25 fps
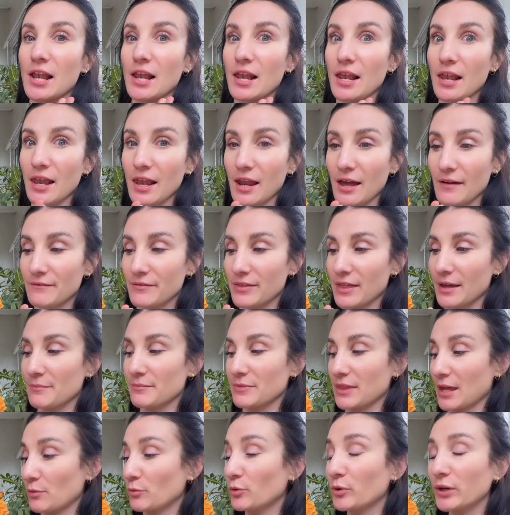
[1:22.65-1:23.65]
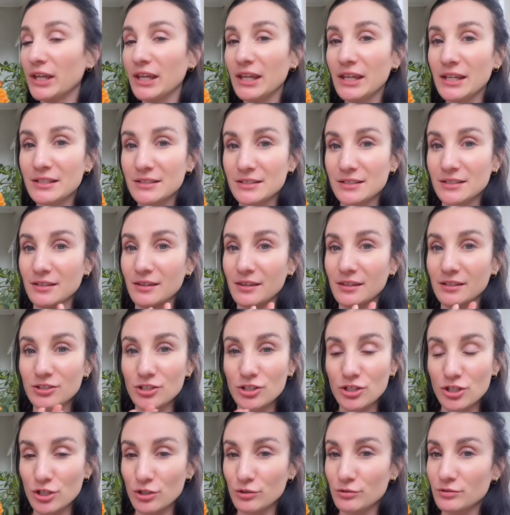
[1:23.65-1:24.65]
love them. They will eat the
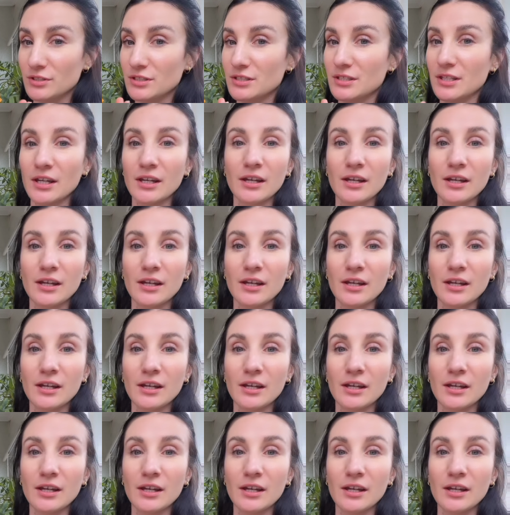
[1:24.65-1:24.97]
shoots